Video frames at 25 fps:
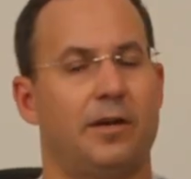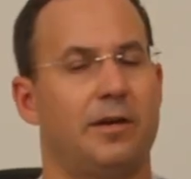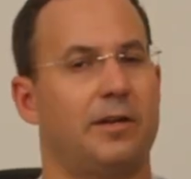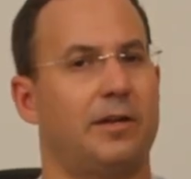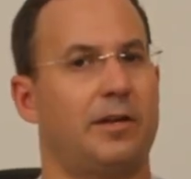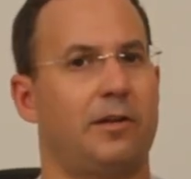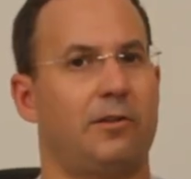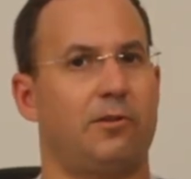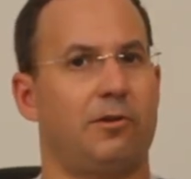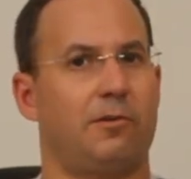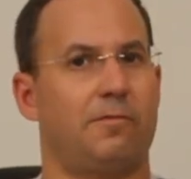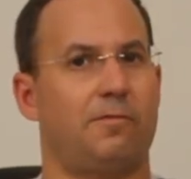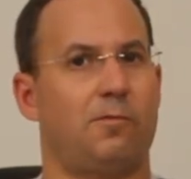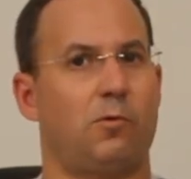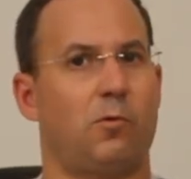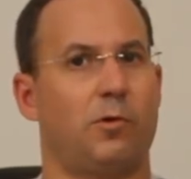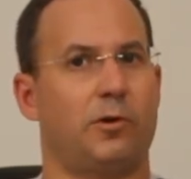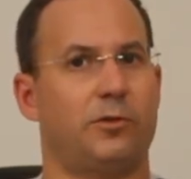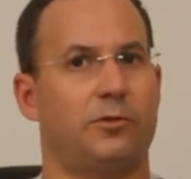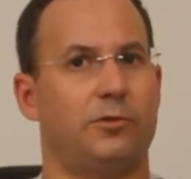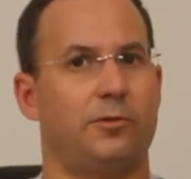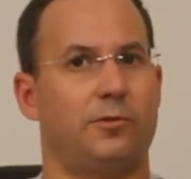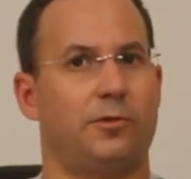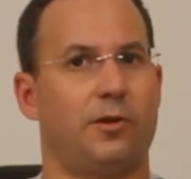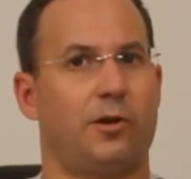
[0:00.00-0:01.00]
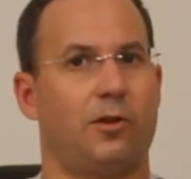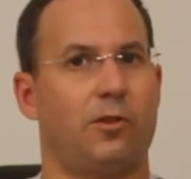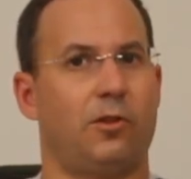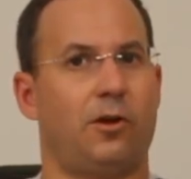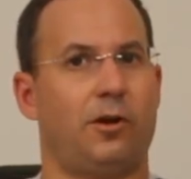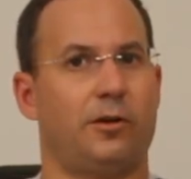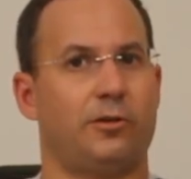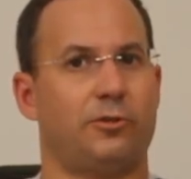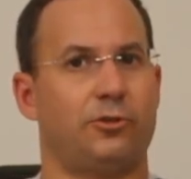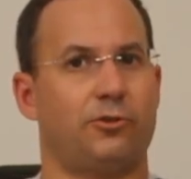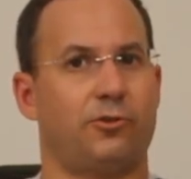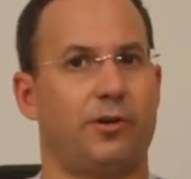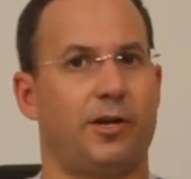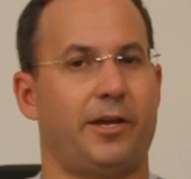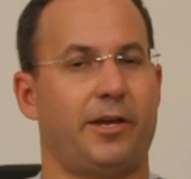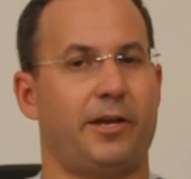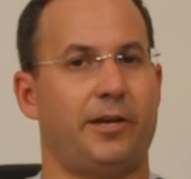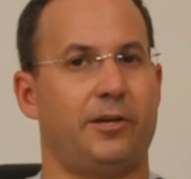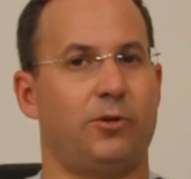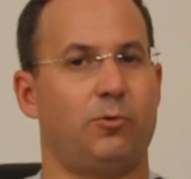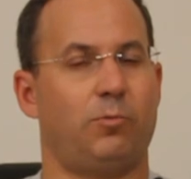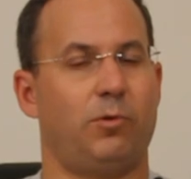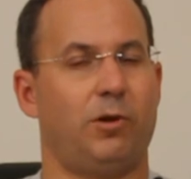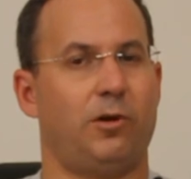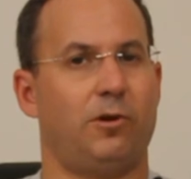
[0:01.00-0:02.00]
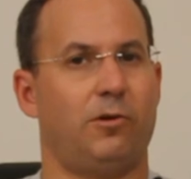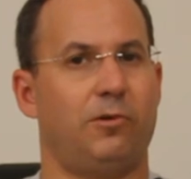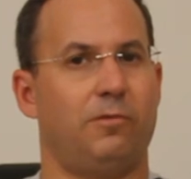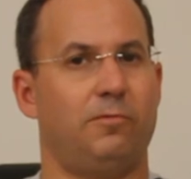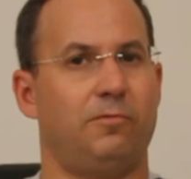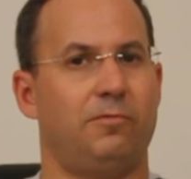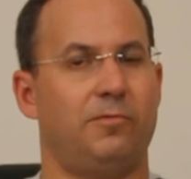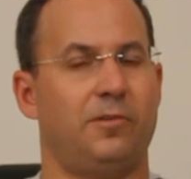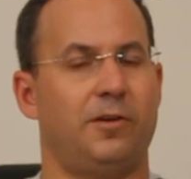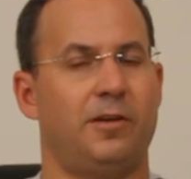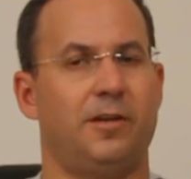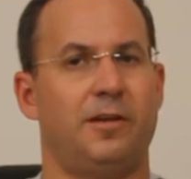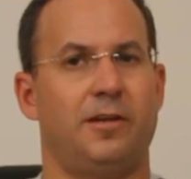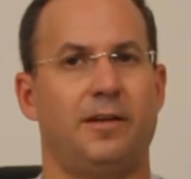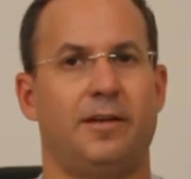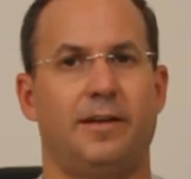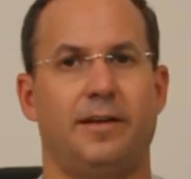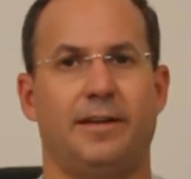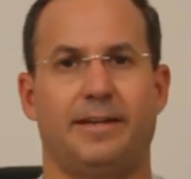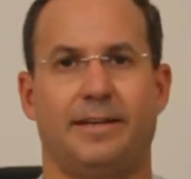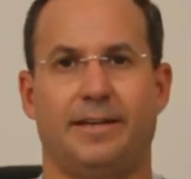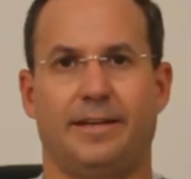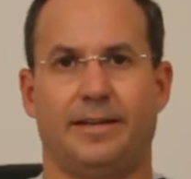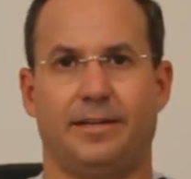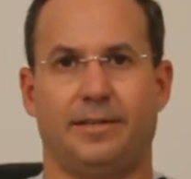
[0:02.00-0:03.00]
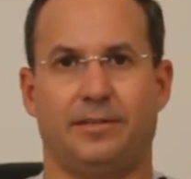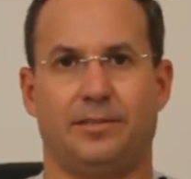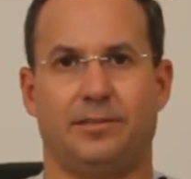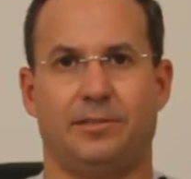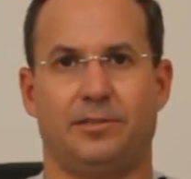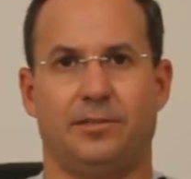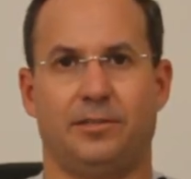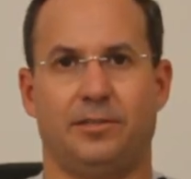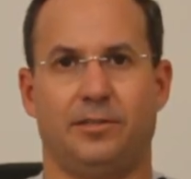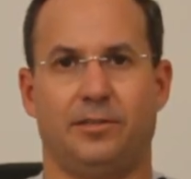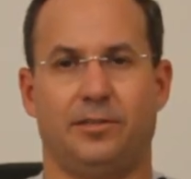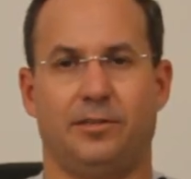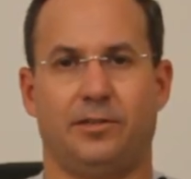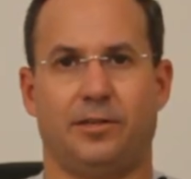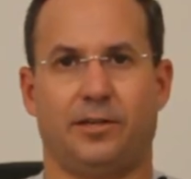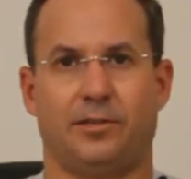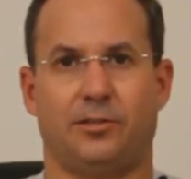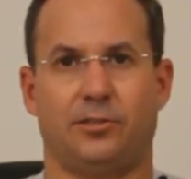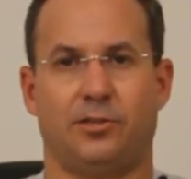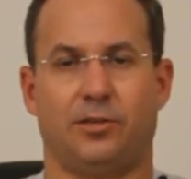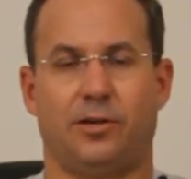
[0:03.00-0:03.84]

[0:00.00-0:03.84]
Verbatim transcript: and I look forward to the clock striking 12 and getting to see the next